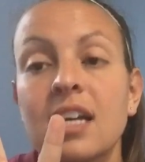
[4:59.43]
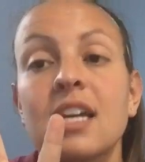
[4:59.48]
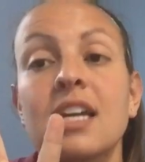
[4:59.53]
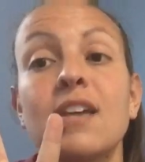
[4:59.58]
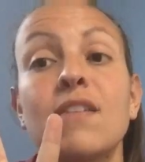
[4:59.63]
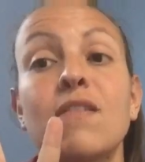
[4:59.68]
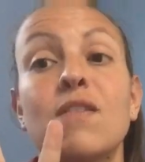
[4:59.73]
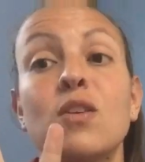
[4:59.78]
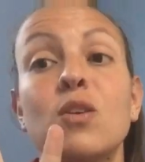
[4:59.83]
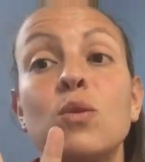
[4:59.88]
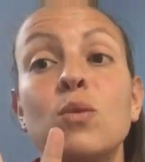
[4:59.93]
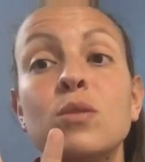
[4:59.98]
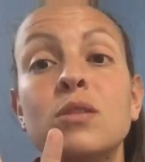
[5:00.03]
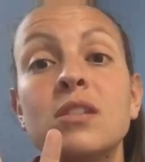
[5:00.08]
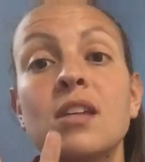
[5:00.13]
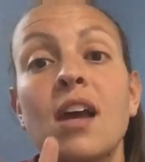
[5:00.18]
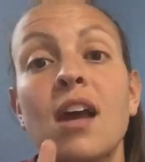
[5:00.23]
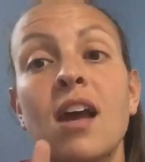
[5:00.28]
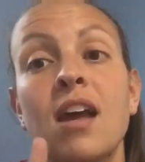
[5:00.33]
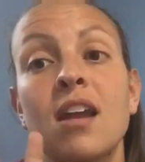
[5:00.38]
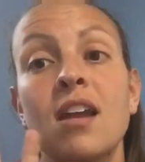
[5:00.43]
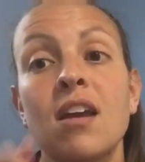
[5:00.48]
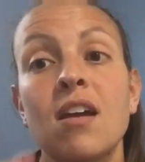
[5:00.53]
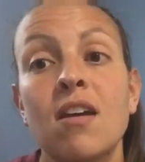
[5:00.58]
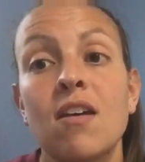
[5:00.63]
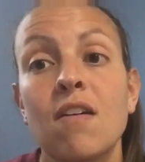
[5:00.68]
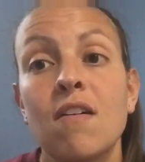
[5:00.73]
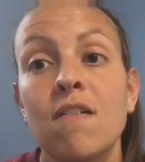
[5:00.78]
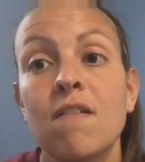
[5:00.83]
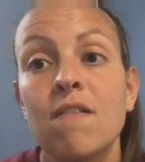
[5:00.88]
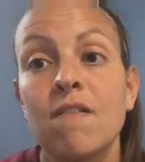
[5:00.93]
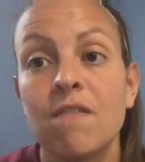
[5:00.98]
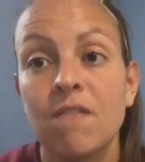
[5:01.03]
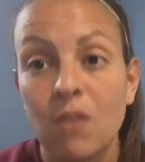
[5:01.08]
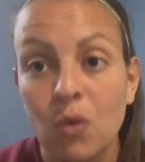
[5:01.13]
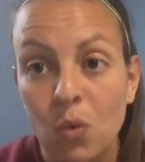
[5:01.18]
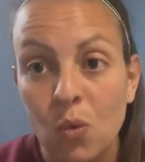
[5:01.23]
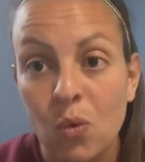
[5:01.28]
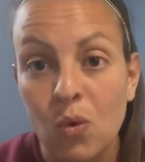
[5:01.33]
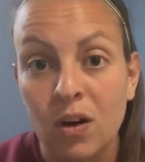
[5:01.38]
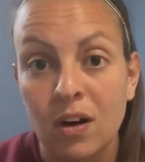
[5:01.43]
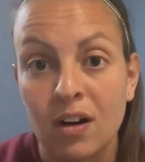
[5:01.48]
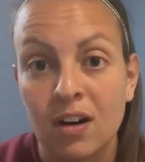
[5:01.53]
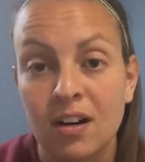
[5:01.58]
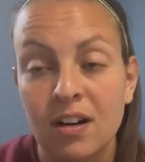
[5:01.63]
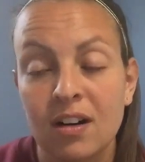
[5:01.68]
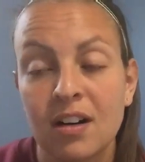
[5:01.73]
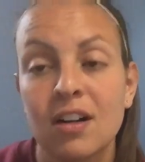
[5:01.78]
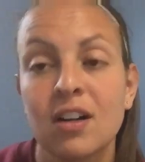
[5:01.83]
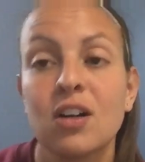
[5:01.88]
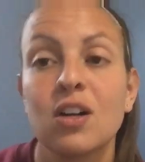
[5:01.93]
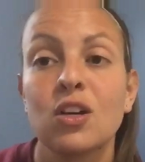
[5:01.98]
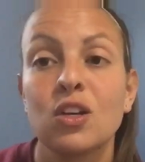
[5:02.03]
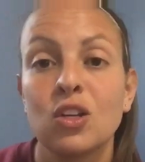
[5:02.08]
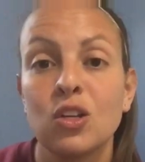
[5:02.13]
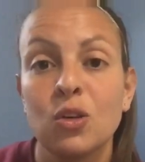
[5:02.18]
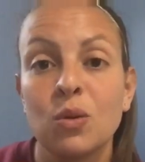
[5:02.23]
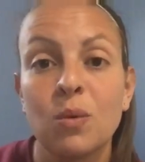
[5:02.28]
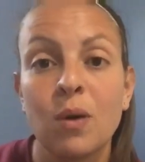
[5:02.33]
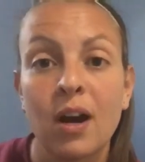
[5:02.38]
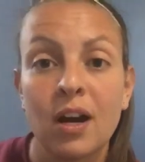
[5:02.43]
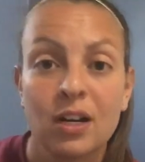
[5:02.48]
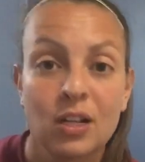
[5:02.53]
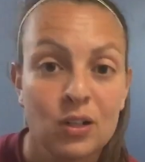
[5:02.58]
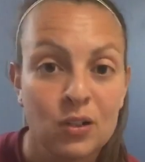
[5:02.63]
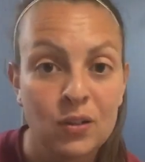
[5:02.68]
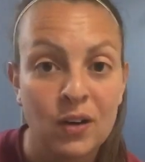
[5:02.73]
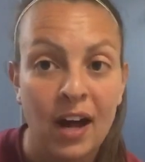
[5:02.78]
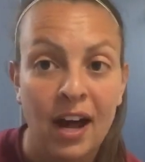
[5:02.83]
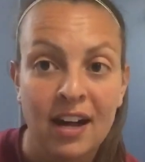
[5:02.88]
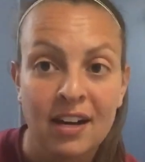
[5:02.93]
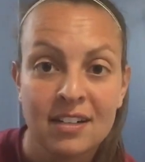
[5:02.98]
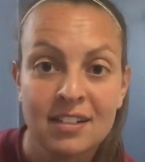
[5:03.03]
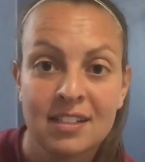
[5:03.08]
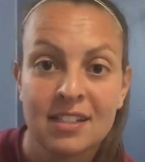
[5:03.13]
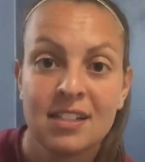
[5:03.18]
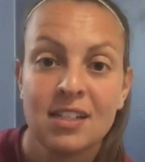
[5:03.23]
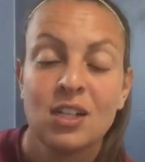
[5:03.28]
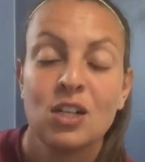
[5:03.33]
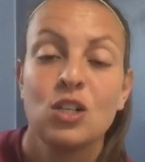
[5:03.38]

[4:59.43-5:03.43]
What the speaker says: If you said 4, you are correct.